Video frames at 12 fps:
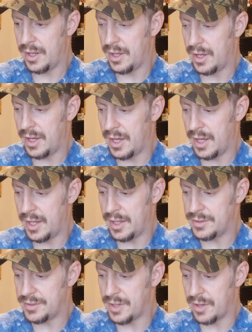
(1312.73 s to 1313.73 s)

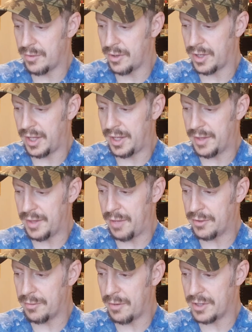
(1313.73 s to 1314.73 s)
There's another rookie, then
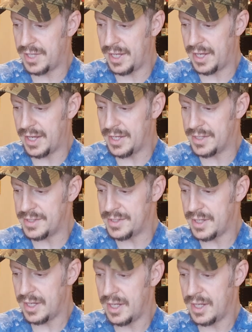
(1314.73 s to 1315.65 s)
Pedro Martinez,